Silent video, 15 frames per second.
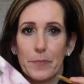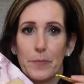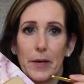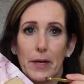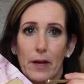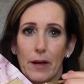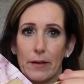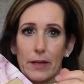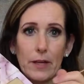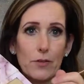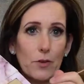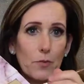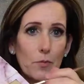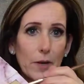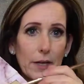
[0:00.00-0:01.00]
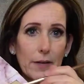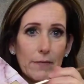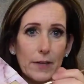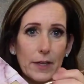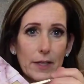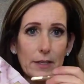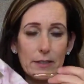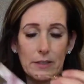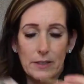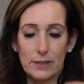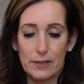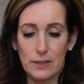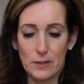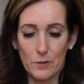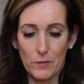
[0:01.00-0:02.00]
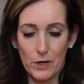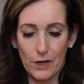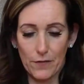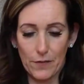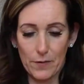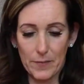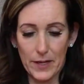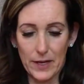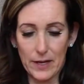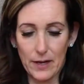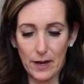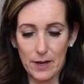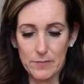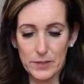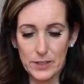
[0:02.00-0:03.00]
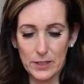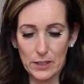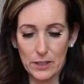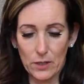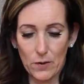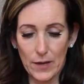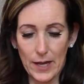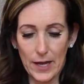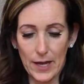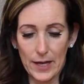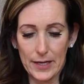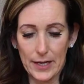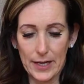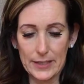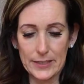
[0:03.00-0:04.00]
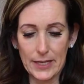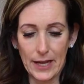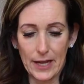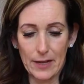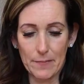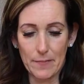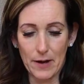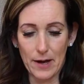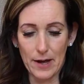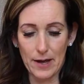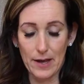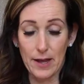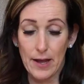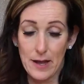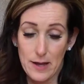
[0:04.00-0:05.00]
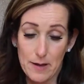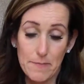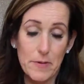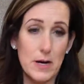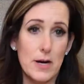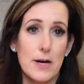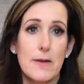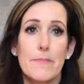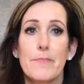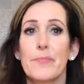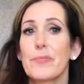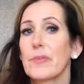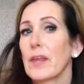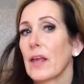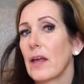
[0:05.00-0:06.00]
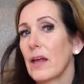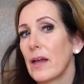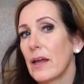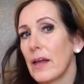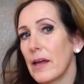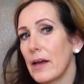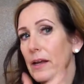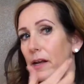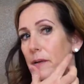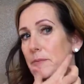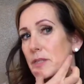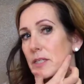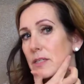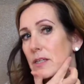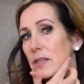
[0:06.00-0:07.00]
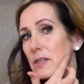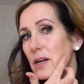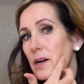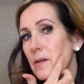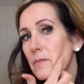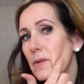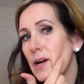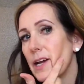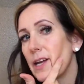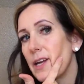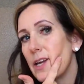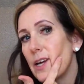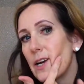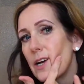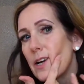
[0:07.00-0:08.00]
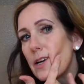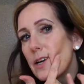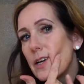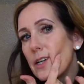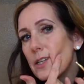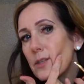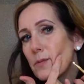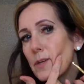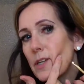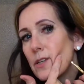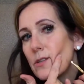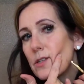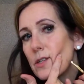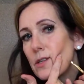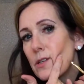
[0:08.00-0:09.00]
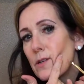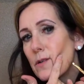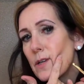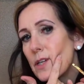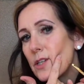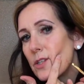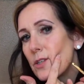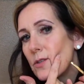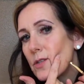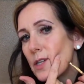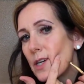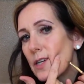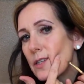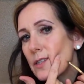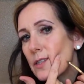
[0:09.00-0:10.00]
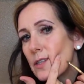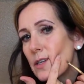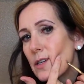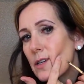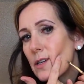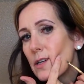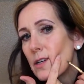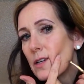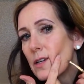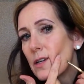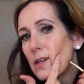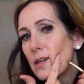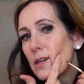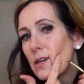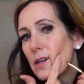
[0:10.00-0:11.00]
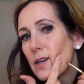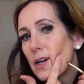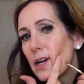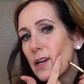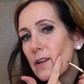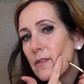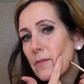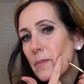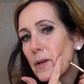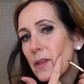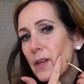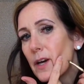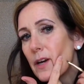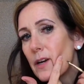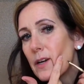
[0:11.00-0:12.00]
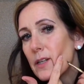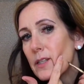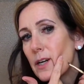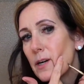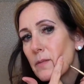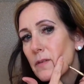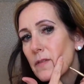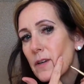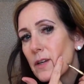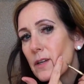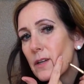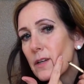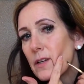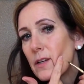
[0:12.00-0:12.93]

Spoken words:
But either one of these is gonna work for me. I'm just gonna go ahead and take my amber and I'm just gonna come right here, and is what you do is you just kind of put that on top of it.